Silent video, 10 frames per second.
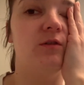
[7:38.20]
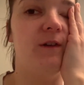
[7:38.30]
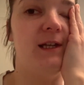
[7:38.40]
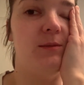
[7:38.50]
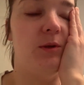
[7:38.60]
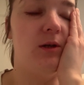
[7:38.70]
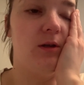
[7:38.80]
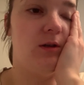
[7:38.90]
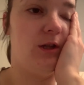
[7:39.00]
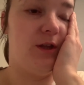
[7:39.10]
Facebook,
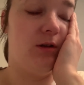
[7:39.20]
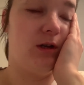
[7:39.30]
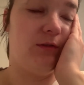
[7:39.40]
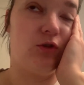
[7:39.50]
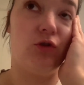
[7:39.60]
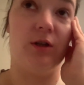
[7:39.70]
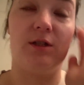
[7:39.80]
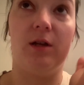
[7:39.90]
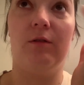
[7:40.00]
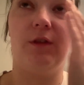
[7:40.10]
I think I'm gonna have to try and
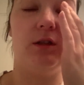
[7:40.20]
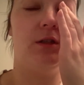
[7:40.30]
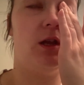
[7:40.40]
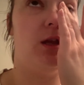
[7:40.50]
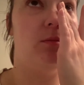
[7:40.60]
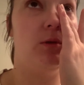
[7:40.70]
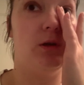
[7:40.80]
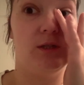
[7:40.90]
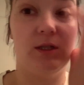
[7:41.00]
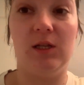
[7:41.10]
stay off that today,
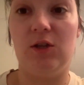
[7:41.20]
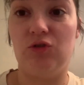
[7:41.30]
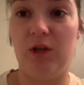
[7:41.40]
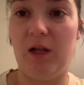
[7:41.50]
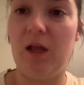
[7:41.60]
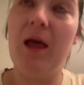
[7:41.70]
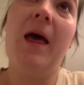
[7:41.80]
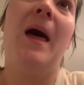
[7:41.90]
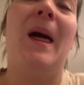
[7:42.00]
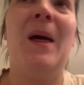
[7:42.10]
because it's literally like,
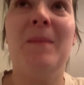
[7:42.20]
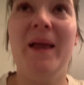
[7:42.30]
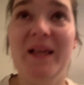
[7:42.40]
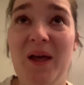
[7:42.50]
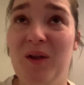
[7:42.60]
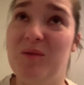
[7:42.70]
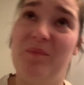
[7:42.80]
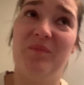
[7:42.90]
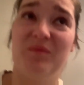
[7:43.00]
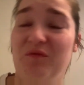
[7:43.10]
oh my god,
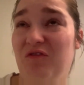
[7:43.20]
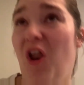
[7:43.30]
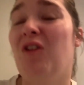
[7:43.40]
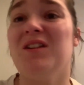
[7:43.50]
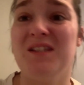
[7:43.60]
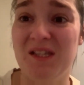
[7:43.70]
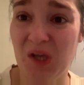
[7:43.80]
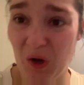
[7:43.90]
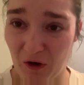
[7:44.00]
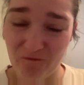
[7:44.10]
Florence has
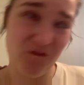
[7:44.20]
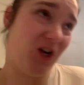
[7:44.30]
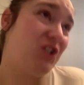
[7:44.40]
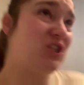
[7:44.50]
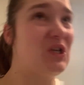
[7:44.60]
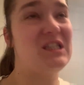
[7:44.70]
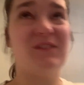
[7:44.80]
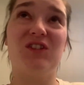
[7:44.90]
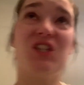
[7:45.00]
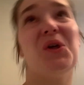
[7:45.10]
got her first choice of
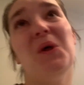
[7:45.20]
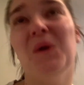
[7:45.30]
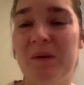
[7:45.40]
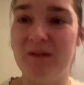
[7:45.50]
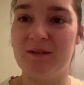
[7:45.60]
school.